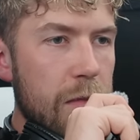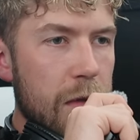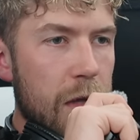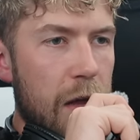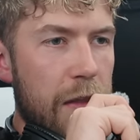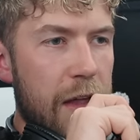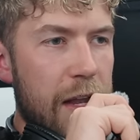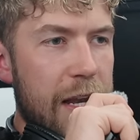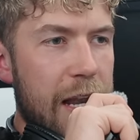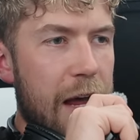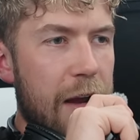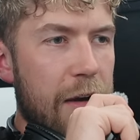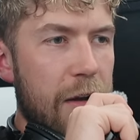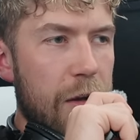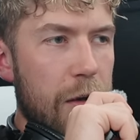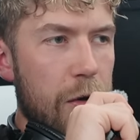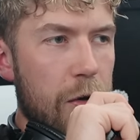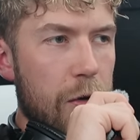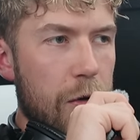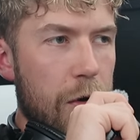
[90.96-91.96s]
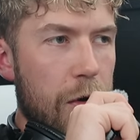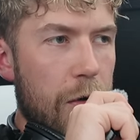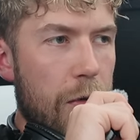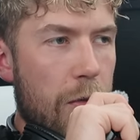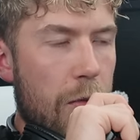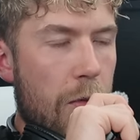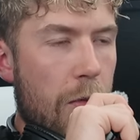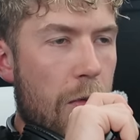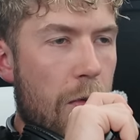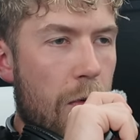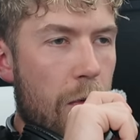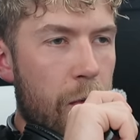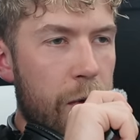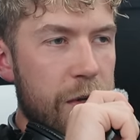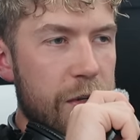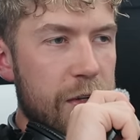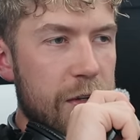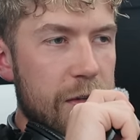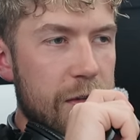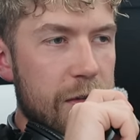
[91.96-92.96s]
and then now New York,
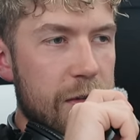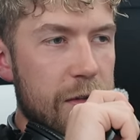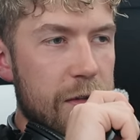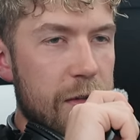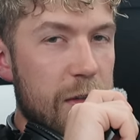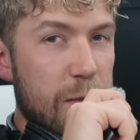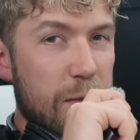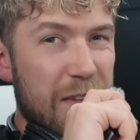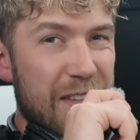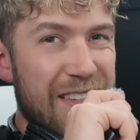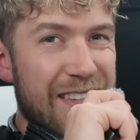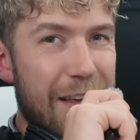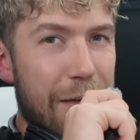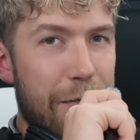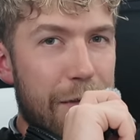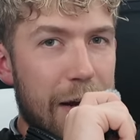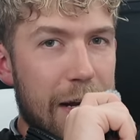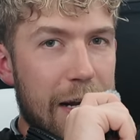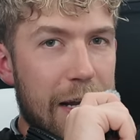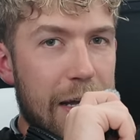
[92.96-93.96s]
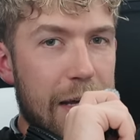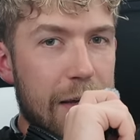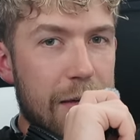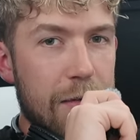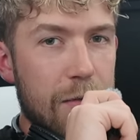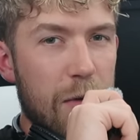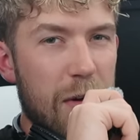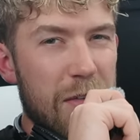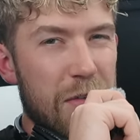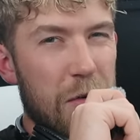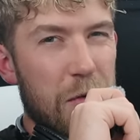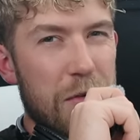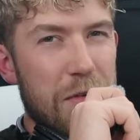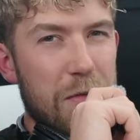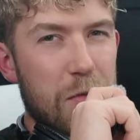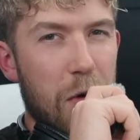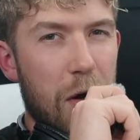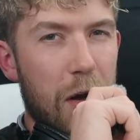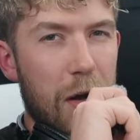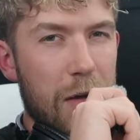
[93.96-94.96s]
which is specifically, well, it's
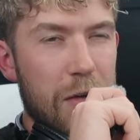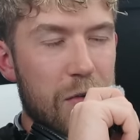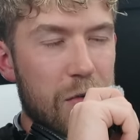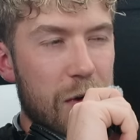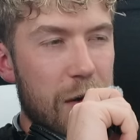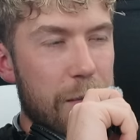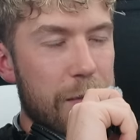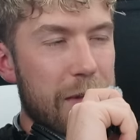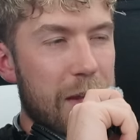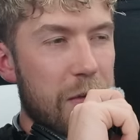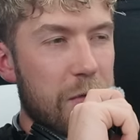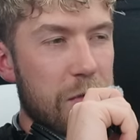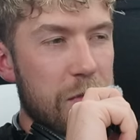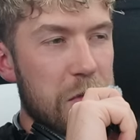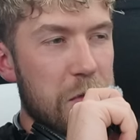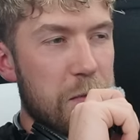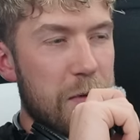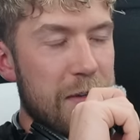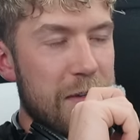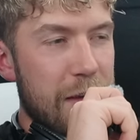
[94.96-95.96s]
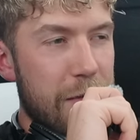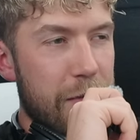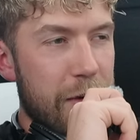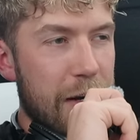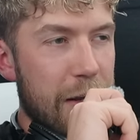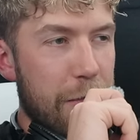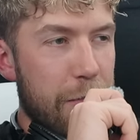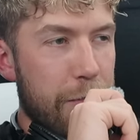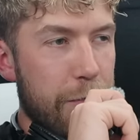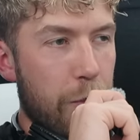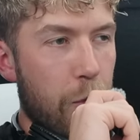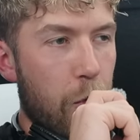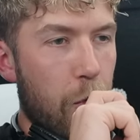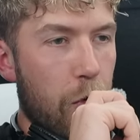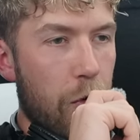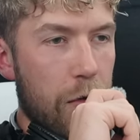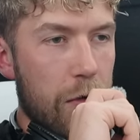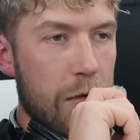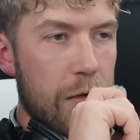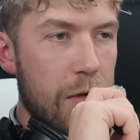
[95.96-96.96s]
always work trip, but this one's specifically
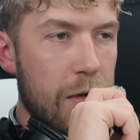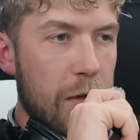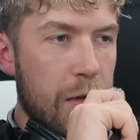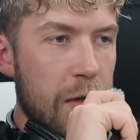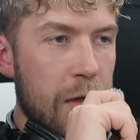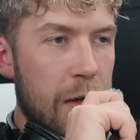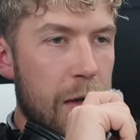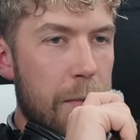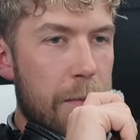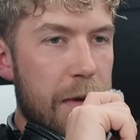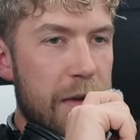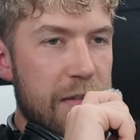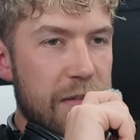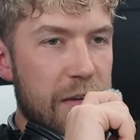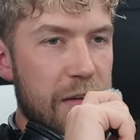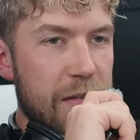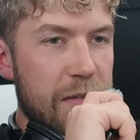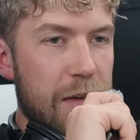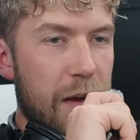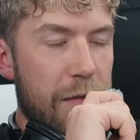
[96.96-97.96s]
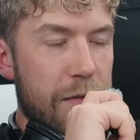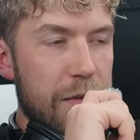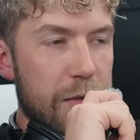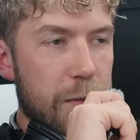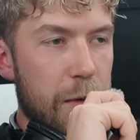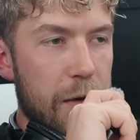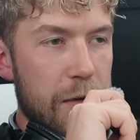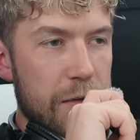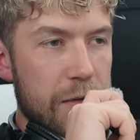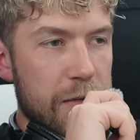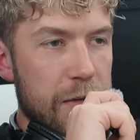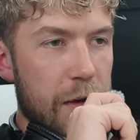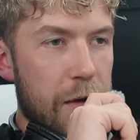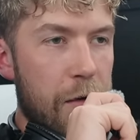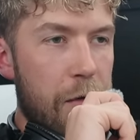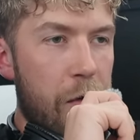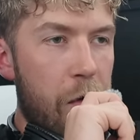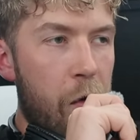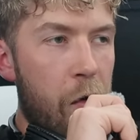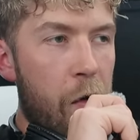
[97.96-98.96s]
for business stuff, I suppose.
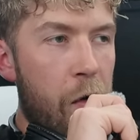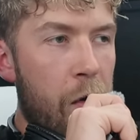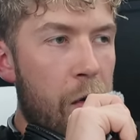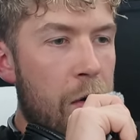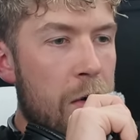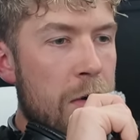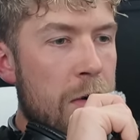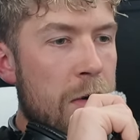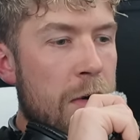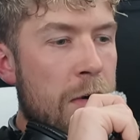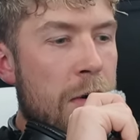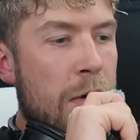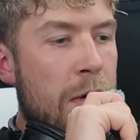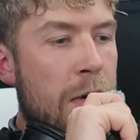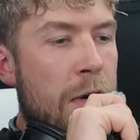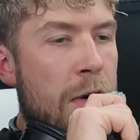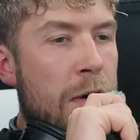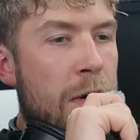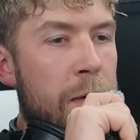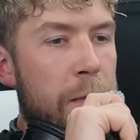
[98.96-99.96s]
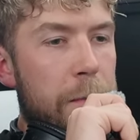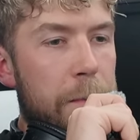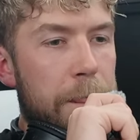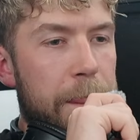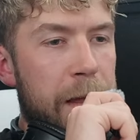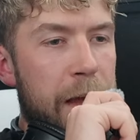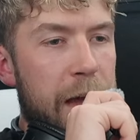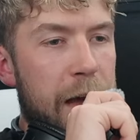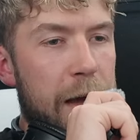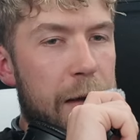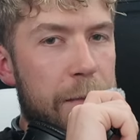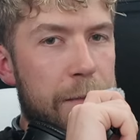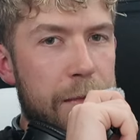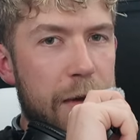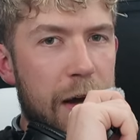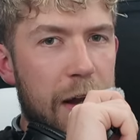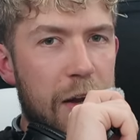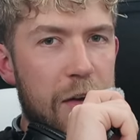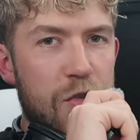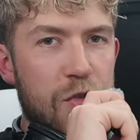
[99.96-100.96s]
So yeah,
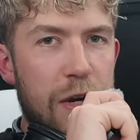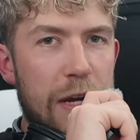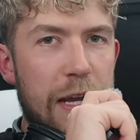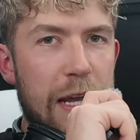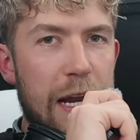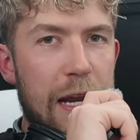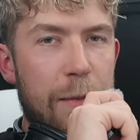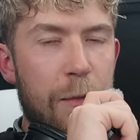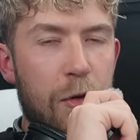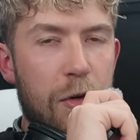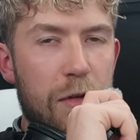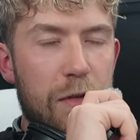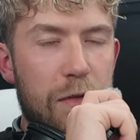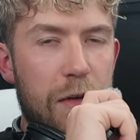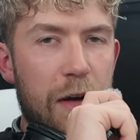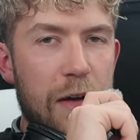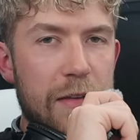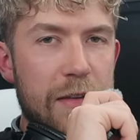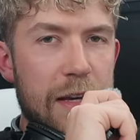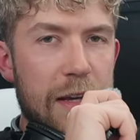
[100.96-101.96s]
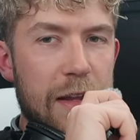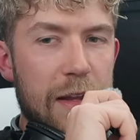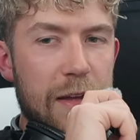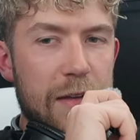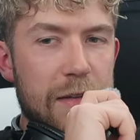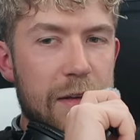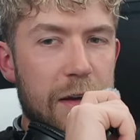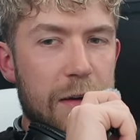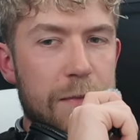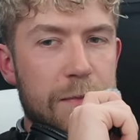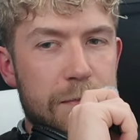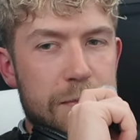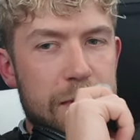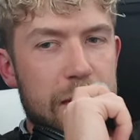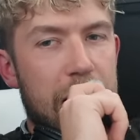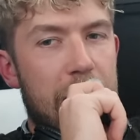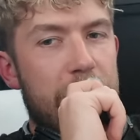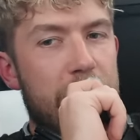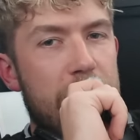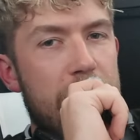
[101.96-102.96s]
I don't drink anymore on flights either, so
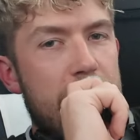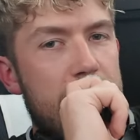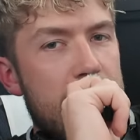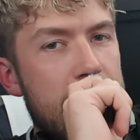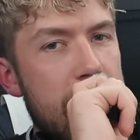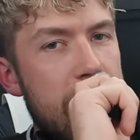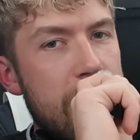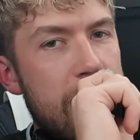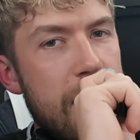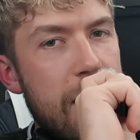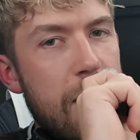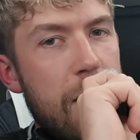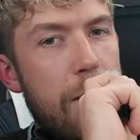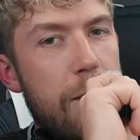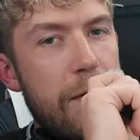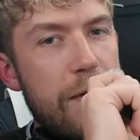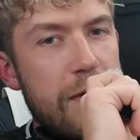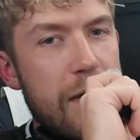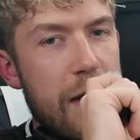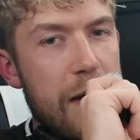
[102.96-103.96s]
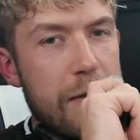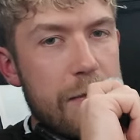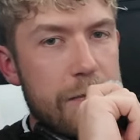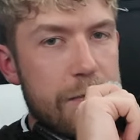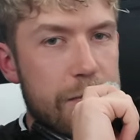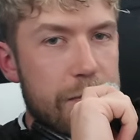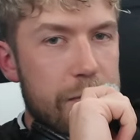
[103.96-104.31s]
having a 0%,